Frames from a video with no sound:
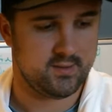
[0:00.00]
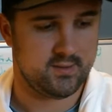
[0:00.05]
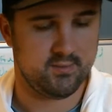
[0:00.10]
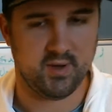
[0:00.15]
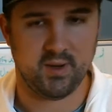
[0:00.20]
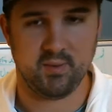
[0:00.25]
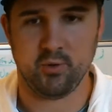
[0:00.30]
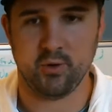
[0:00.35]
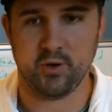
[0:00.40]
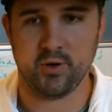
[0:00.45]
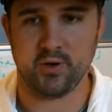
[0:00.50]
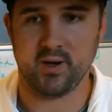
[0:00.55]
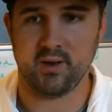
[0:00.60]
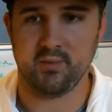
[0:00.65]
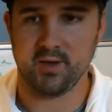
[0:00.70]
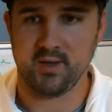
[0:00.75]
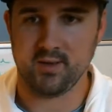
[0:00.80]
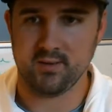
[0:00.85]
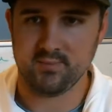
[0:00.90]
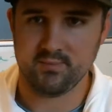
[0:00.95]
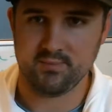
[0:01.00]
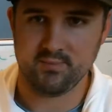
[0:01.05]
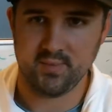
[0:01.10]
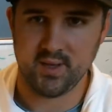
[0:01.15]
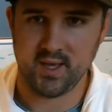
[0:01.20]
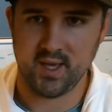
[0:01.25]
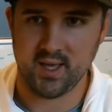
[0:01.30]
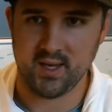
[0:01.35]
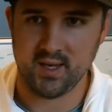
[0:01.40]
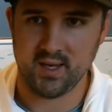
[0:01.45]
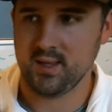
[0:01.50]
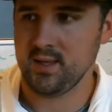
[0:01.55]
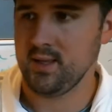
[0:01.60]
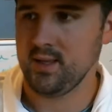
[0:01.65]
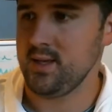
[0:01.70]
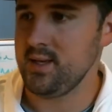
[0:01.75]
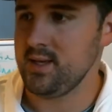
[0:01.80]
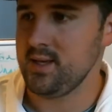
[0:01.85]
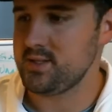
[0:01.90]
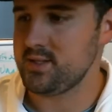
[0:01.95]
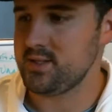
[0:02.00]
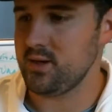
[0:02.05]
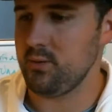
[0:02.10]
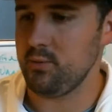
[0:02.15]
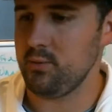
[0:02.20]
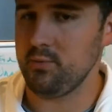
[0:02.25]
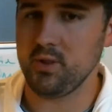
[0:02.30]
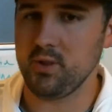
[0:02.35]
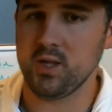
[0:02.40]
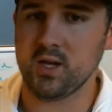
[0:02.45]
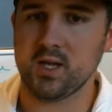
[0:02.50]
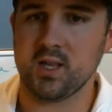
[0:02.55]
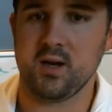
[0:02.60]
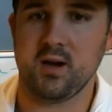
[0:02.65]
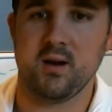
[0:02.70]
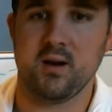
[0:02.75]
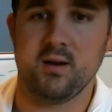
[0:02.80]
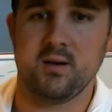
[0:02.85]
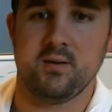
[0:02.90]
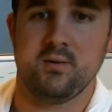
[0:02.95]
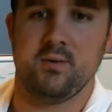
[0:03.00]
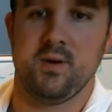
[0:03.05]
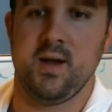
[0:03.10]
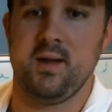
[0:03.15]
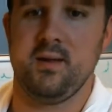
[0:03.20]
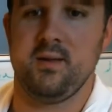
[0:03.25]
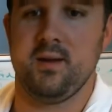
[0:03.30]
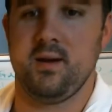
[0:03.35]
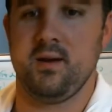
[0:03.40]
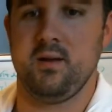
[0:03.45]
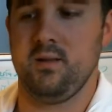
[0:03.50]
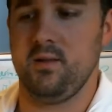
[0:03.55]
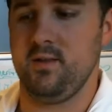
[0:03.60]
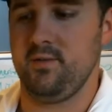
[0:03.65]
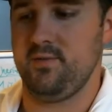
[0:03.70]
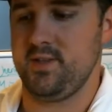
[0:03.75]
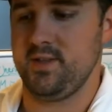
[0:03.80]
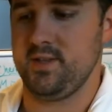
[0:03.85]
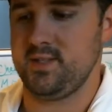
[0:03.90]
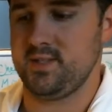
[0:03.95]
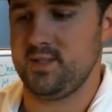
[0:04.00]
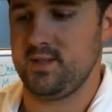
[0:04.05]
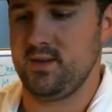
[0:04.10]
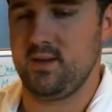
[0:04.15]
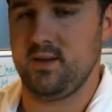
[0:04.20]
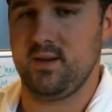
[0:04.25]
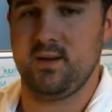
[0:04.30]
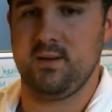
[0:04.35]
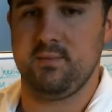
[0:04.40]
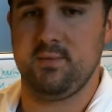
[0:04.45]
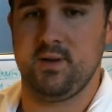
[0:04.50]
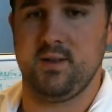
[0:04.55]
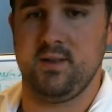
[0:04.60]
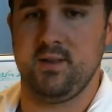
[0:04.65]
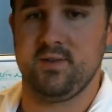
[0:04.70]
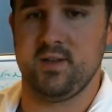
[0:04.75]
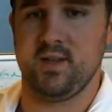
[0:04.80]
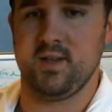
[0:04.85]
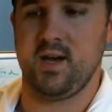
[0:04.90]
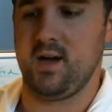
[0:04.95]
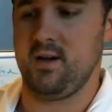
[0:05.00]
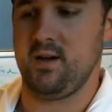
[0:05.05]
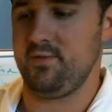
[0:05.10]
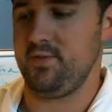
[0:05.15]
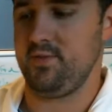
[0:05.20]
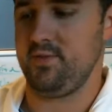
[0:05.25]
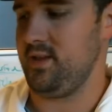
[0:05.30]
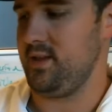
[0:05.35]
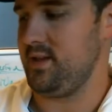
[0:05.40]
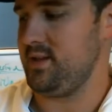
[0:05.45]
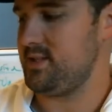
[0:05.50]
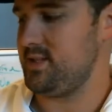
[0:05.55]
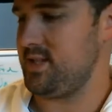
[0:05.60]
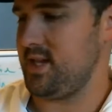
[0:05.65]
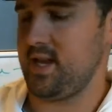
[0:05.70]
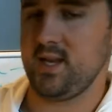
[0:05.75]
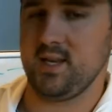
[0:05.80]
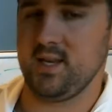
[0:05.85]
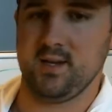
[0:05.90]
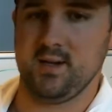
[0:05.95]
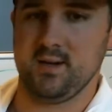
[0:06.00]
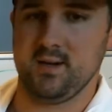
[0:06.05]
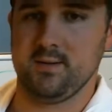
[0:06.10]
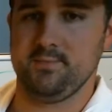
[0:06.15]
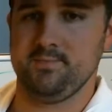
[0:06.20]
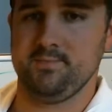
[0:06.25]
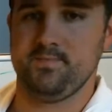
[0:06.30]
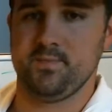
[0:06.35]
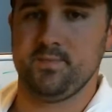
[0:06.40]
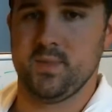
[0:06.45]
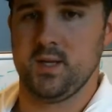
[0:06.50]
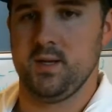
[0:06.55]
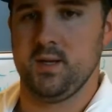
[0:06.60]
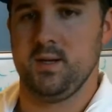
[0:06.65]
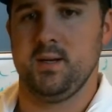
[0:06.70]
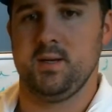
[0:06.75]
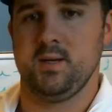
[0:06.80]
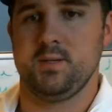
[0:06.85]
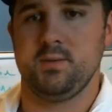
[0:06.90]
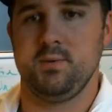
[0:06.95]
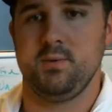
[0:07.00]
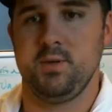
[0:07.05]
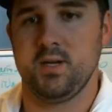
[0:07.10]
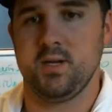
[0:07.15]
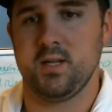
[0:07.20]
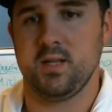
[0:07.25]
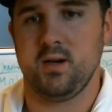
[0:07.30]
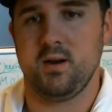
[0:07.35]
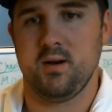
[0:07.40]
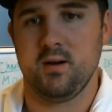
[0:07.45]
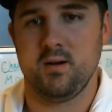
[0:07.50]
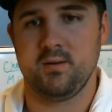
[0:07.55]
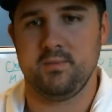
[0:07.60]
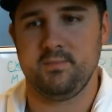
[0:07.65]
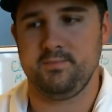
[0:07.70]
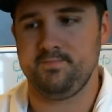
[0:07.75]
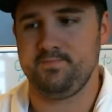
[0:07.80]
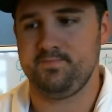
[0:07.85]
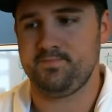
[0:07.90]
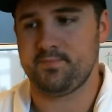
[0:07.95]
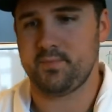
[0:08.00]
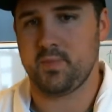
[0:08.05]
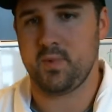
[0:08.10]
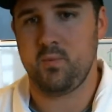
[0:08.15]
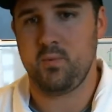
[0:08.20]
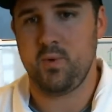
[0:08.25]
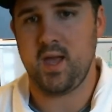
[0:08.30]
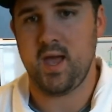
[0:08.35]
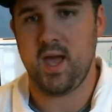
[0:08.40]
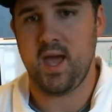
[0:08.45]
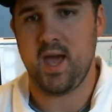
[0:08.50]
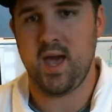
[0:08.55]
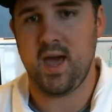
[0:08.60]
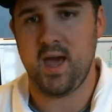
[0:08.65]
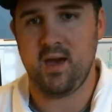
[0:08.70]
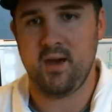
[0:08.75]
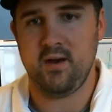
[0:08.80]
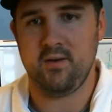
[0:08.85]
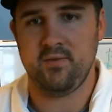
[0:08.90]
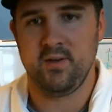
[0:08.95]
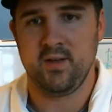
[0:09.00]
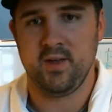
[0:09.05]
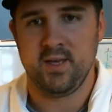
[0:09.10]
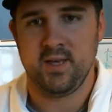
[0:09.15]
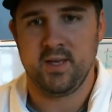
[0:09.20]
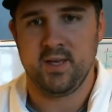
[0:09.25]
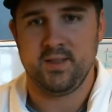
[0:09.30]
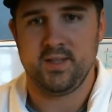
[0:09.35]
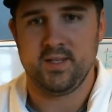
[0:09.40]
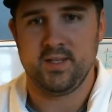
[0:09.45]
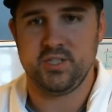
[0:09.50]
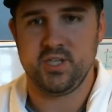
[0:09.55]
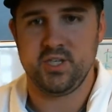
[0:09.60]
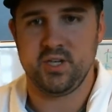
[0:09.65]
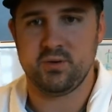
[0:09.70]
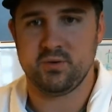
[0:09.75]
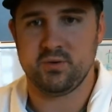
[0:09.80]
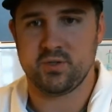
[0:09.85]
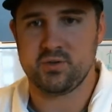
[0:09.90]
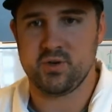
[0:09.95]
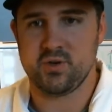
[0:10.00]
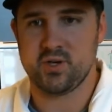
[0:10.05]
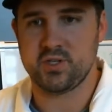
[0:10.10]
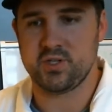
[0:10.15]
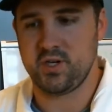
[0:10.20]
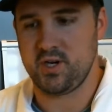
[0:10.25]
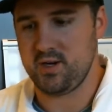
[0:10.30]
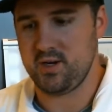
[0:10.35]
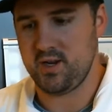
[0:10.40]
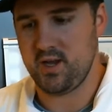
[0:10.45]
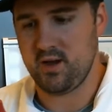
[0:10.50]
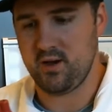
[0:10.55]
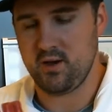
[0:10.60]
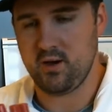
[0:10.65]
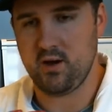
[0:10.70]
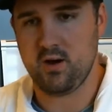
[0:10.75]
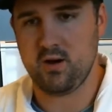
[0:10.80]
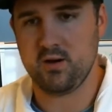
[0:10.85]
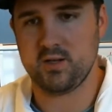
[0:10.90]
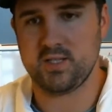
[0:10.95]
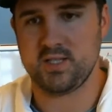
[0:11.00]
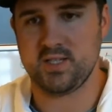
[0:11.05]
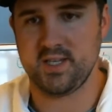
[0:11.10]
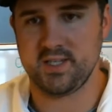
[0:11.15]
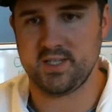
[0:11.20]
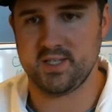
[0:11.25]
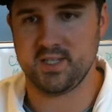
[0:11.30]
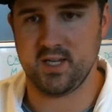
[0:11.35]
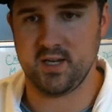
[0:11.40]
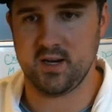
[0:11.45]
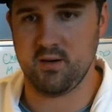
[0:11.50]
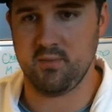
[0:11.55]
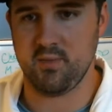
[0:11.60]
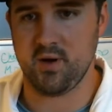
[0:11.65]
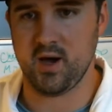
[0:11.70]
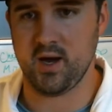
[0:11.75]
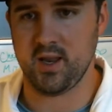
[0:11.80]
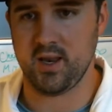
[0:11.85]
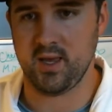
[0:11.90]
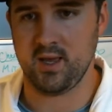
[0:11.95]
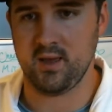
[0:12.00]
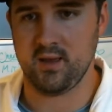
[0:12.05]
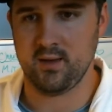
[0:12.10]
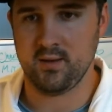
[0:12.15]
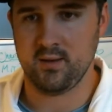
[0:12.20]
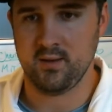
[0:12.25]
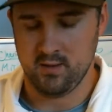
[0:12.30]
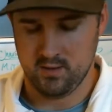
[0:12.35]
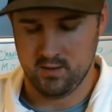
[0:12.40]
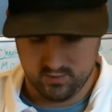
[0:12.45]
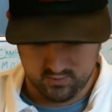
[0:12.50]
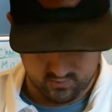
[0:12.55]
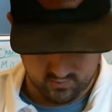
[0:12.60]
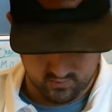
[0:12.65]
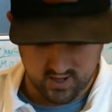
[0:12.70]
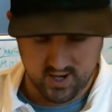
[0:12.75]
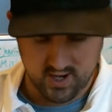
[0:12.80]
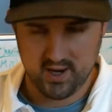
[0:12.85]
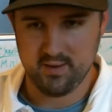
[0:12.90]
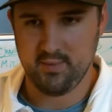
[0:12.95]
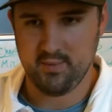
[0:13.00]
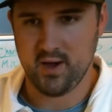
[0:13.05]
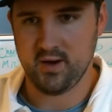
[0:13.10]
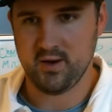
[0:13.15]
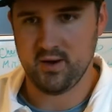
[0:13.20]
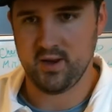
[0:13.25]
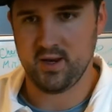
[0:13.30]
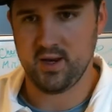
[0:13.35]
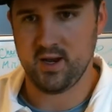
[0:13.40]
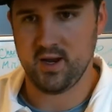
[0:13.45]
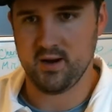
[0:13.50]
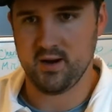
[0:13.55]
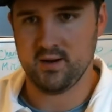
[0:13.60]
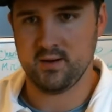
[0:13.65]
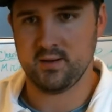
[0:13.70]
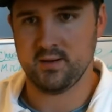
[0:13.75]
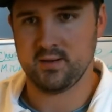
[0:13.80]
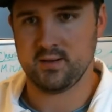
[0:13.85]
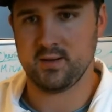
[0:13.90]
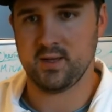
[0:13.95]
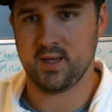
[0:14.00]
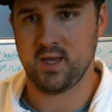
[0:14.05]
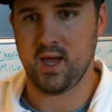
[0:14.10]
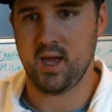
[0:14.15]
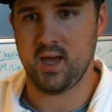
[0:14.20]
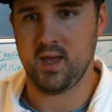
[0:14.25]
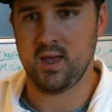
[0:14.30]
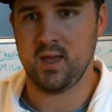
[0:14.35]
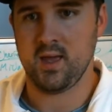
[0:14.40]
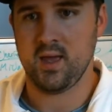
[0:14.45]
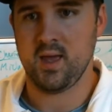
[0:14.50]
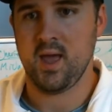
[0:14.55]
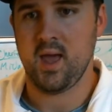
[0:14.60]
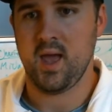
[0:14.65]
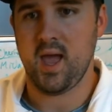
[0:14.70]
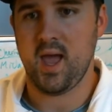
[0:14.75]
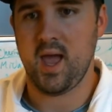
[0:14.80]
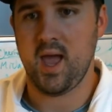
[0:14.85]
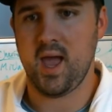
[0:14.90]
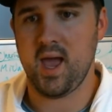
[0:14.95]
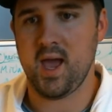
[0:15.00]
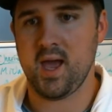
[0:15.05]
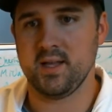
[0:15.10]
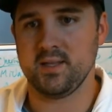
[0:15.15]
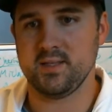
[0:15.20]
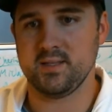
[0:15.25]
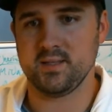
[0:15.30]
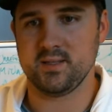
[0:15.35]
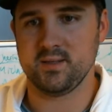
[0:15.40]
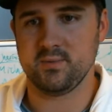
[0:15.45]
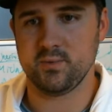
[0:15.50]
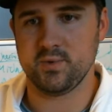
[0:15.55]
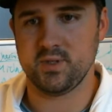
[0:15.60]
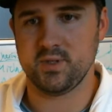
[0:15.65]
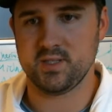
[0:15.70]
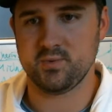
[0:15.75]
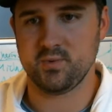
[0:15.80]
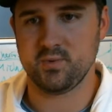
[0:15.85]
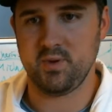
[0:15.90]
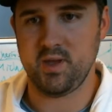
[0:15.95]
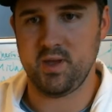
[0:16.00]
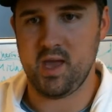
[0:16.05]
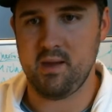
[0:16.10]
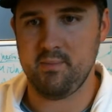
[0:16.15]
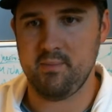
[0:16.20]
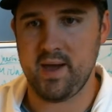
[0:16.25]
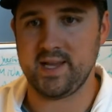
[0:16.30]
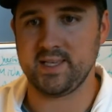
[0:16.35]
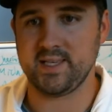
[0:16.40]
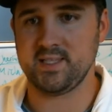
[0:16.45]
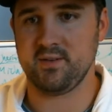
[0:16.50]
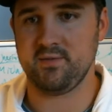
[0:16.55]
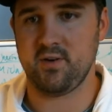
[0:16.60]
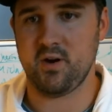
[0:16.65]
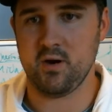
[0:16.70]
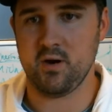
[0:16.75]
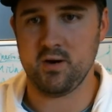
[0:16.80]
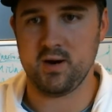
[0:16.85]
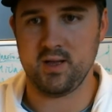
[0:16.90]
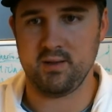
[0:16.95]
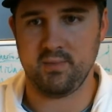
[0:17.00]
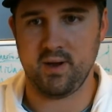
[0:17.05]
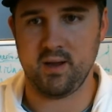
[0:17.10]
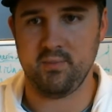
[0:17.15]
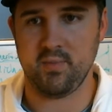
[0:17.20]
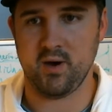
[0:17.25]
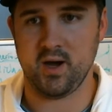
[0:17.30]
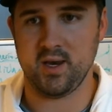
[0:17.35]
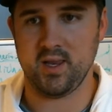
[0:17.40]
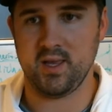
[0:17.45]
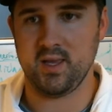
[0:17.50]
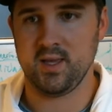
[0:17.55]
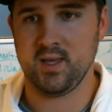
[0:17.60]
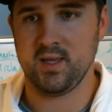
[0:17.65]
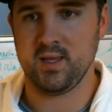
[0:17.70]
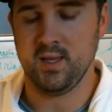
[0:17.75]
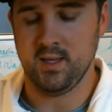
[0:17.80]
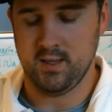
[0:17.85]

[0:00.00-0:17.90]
By pointer, I mean pen. So when we look at the heart, right, I'll lift this. I'm going to lift it off the stand here. So when we look at the heart, we have the general structure here. Now, a heart sits in our body right about in here, okay? And this would be a massive heart in my body.